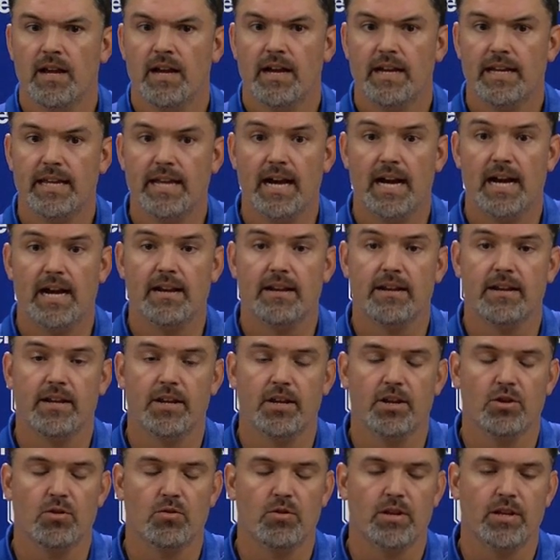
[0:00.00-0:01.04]
Yeah,
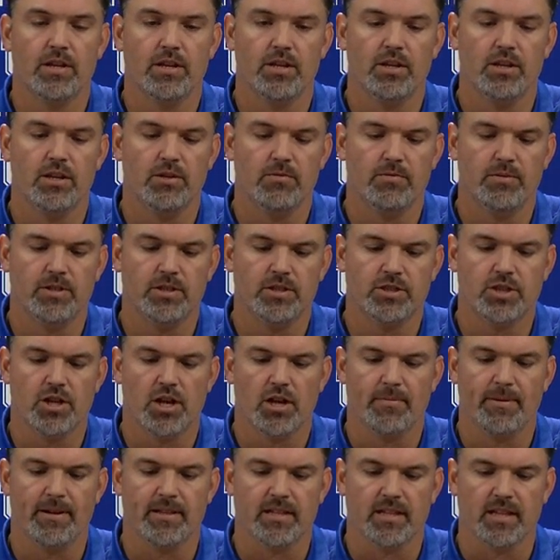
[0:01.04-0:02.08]
when you
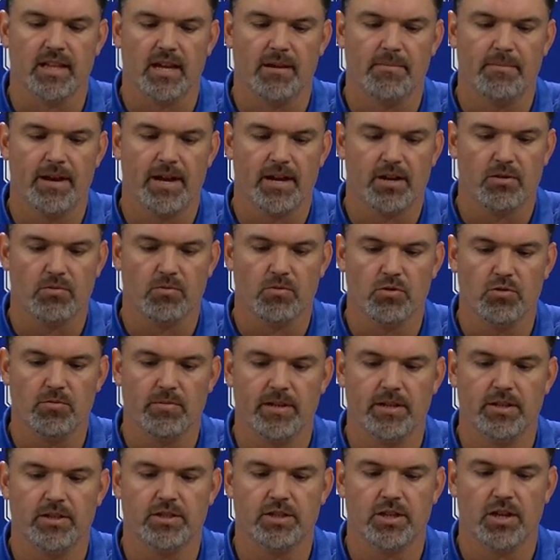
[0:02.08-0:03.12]
talk about the linebacker room
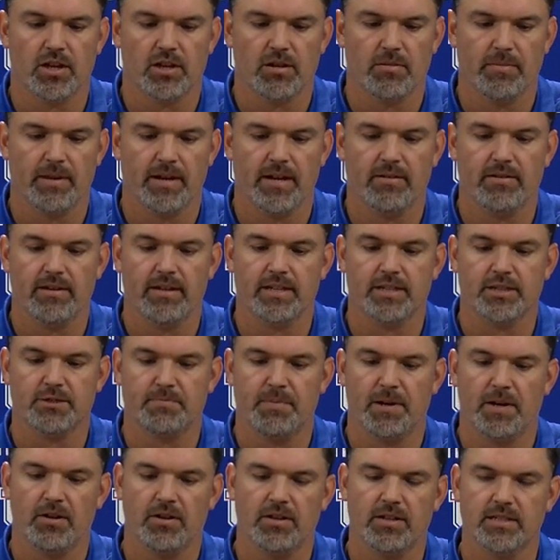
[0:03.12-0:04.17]
and you talk about
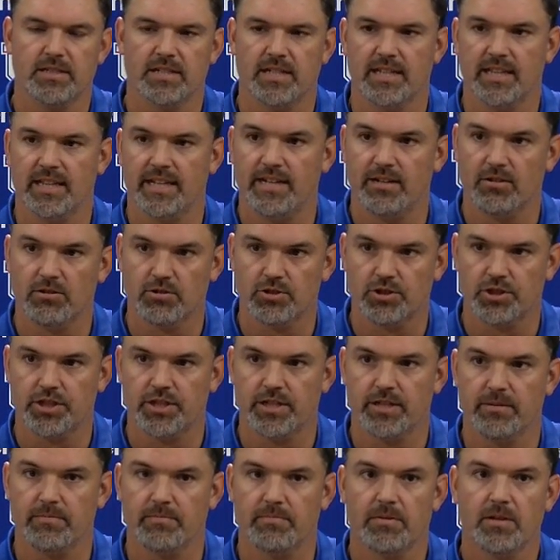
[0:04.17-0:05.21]
experience and
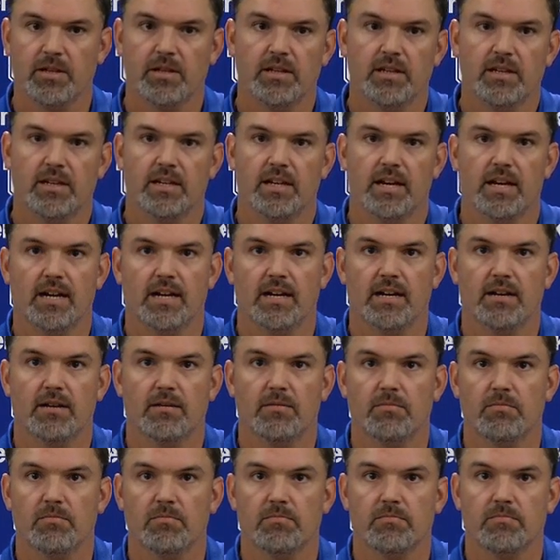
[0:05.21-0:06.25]
leadership,
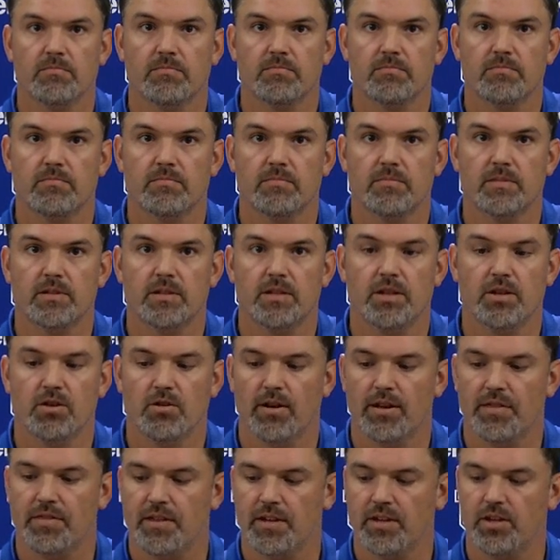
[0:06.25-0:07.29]
I
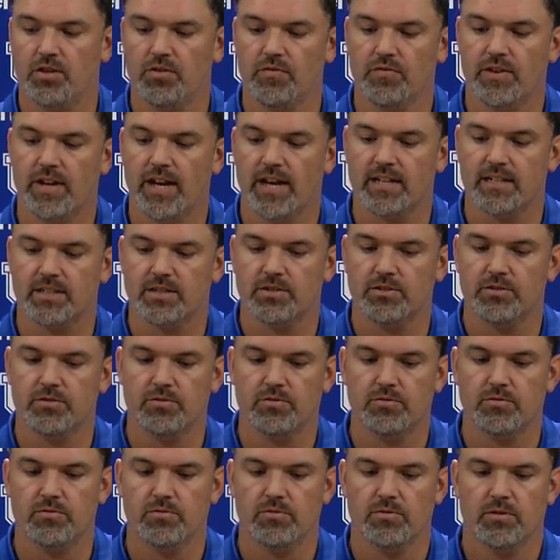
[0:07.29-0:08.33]
think you've got
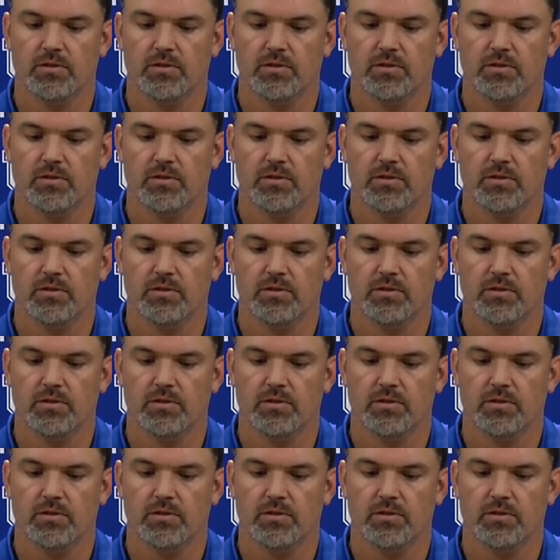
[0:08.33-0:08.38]
to,